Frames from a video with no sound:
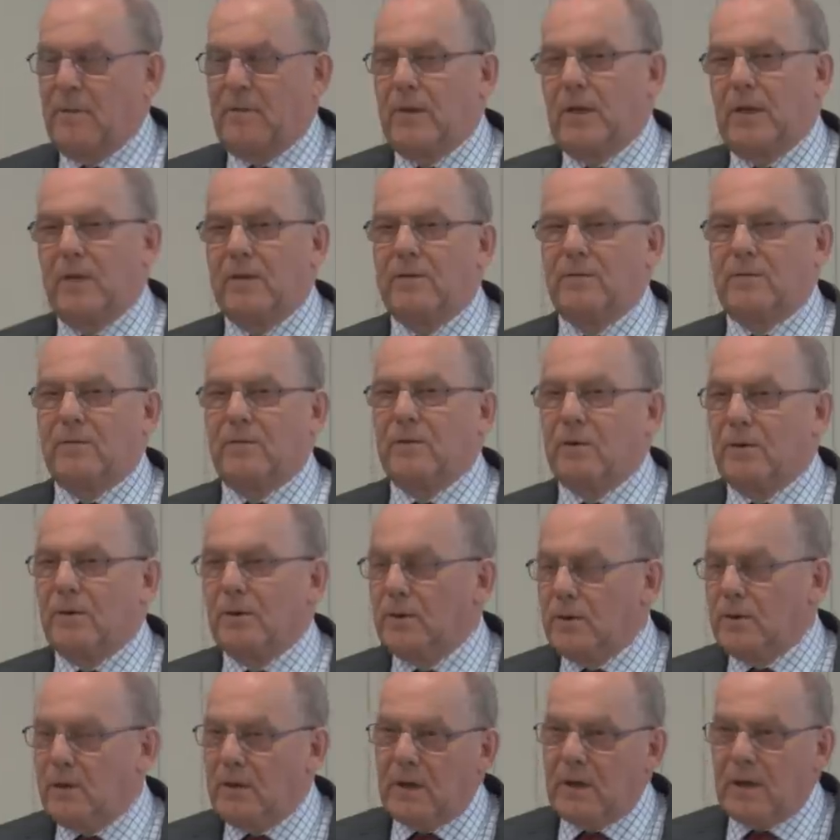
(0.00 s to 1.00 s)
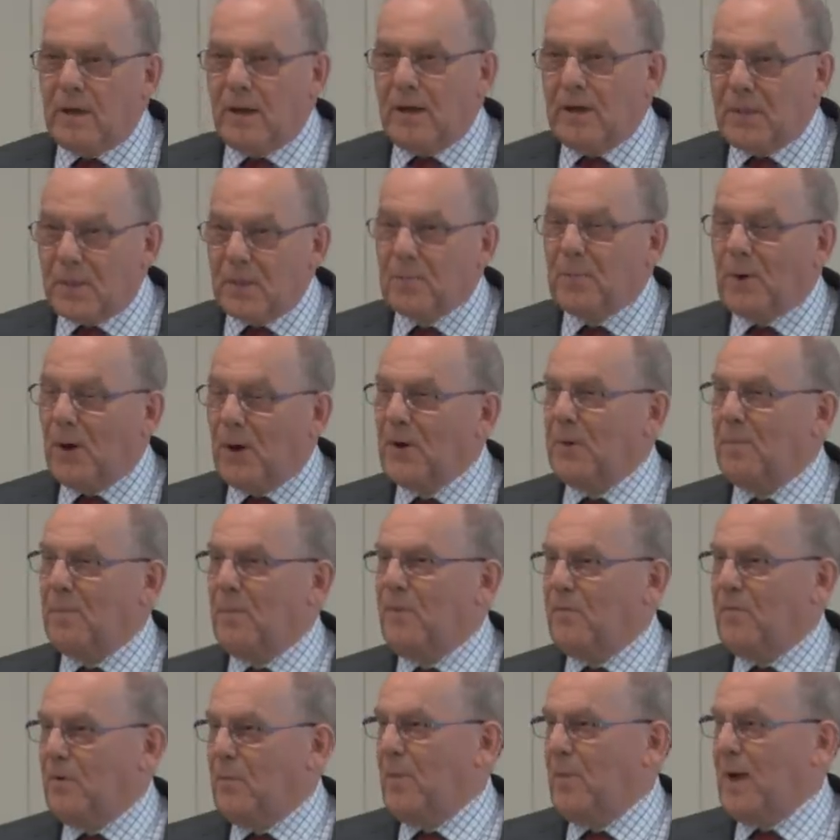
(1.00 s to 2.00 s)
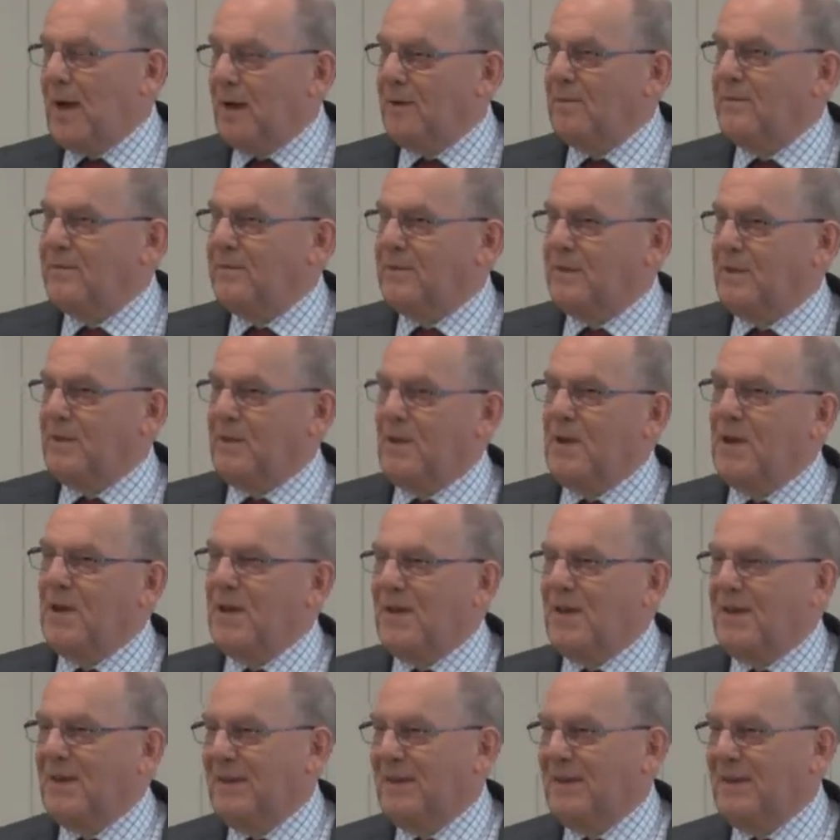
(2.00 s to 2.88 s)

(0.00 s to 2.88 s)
They had stood at the bottom of a mountain